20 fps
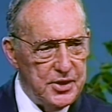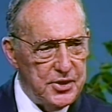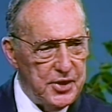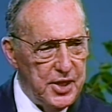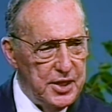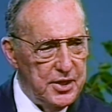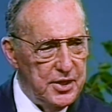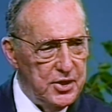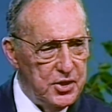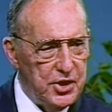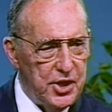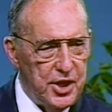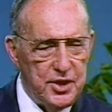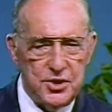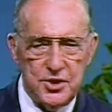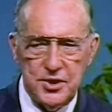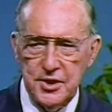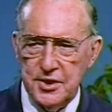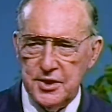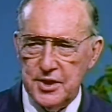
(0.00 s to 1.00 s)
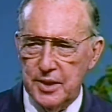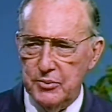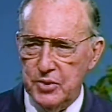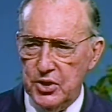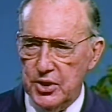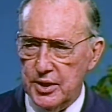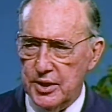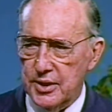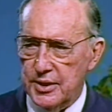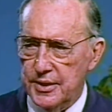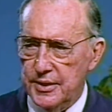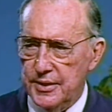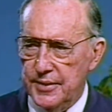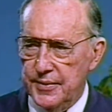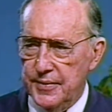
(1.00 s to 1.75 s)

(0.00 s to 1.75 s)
Satan changed the subject.